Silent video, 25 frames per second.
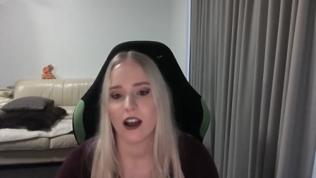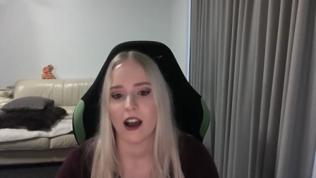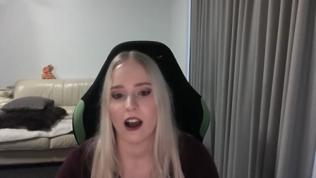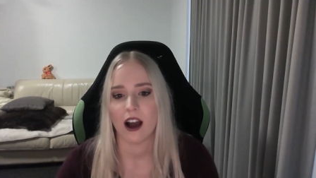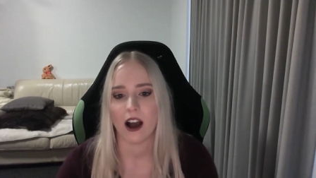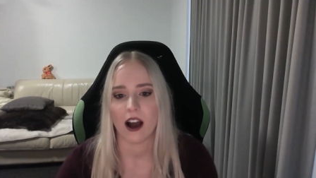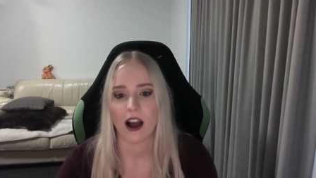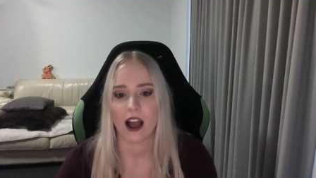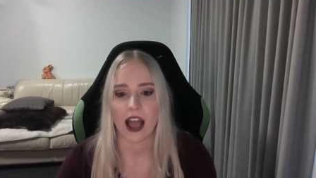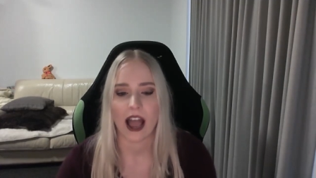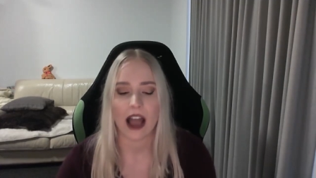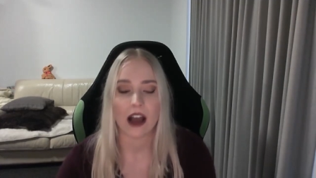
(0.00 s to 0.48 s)

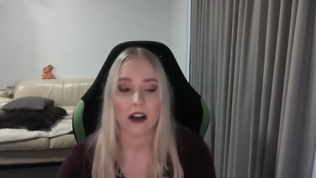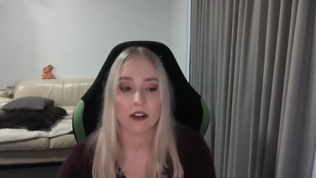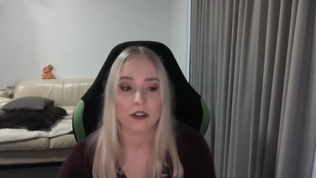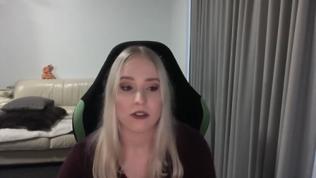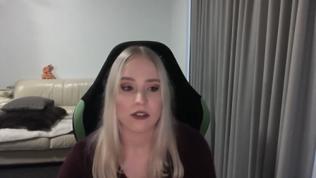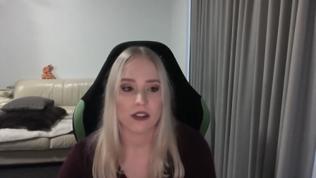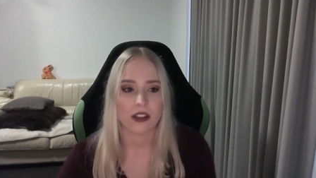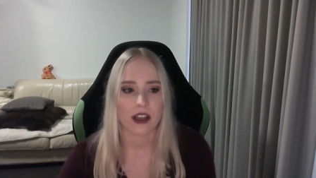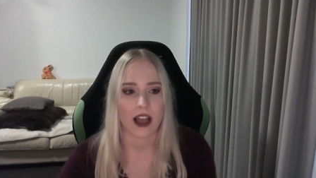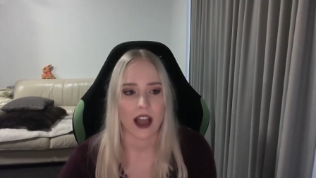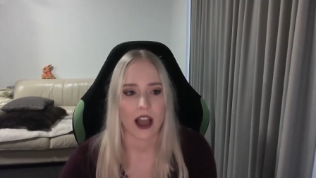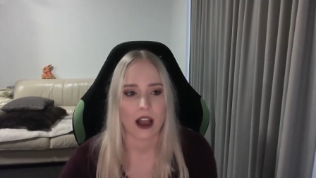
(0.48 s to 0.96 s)
uh, how do
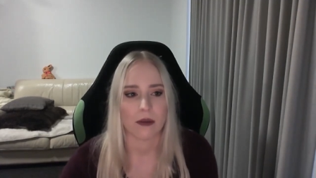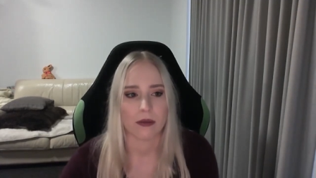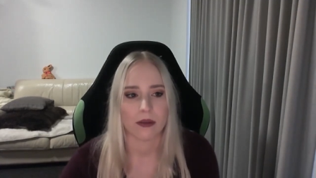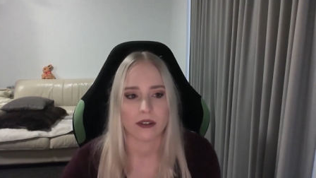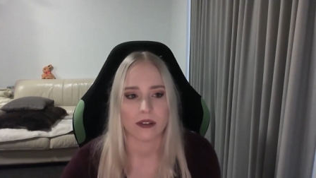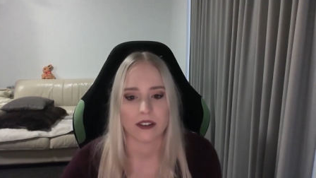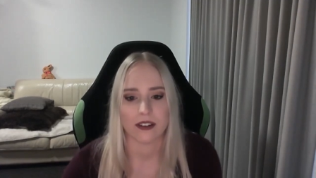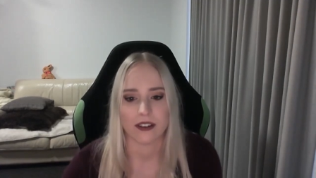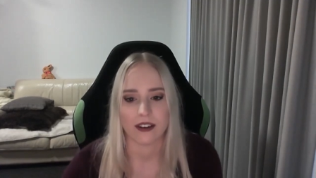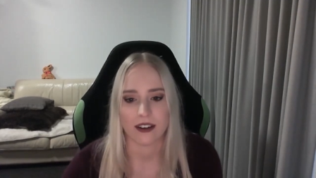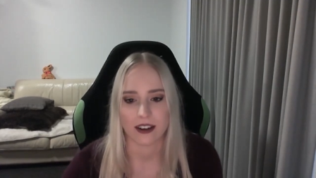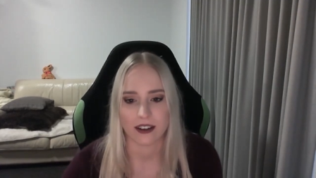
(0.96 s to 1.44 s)
they
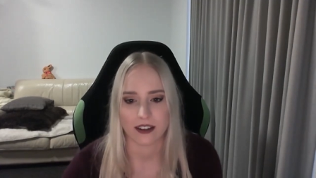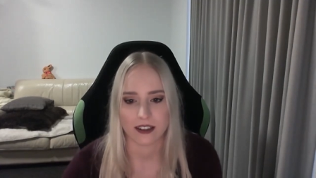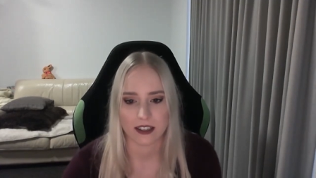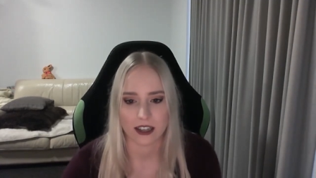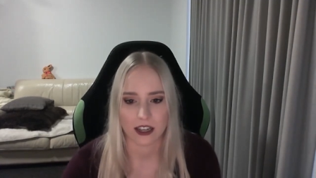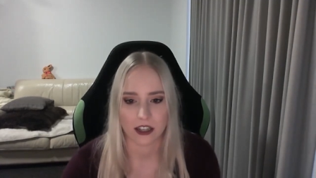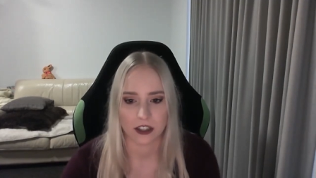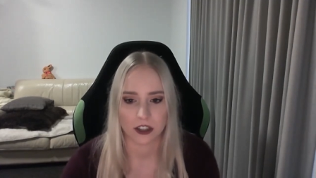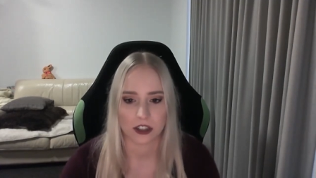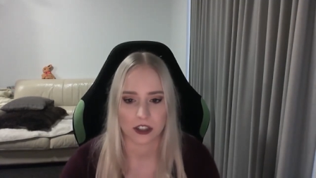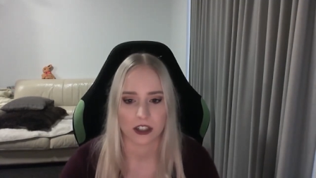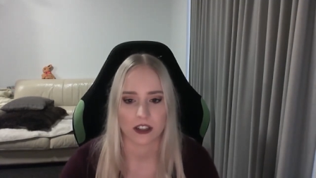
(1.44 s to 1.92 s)
happen,
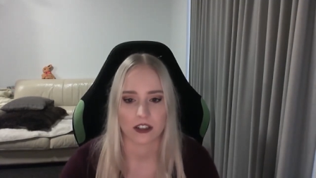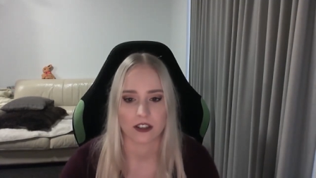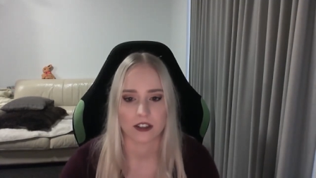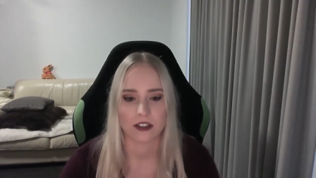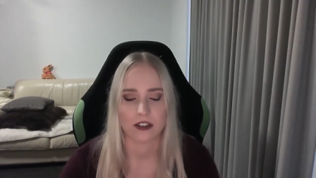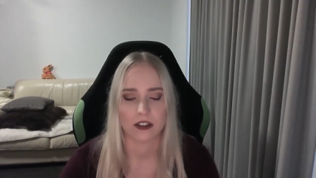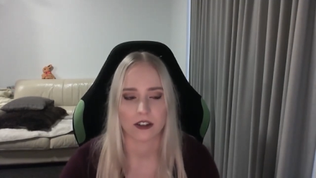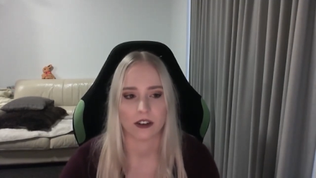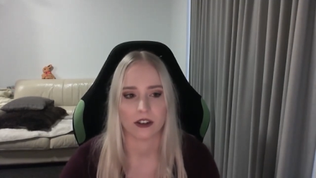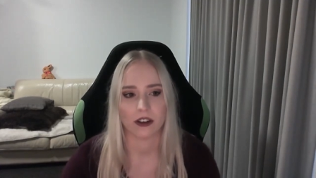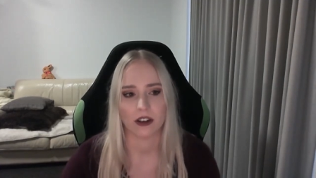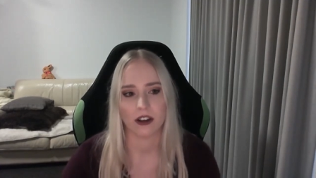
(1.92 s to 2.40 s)
etc.
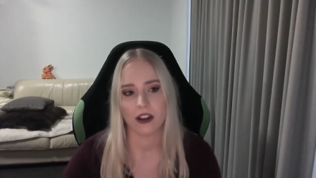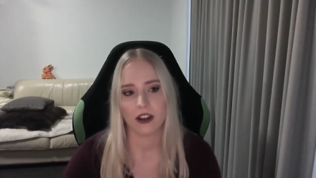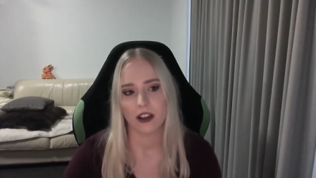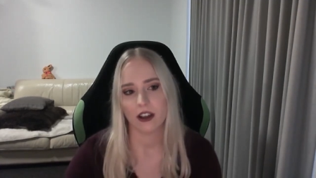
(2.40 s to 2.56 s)
So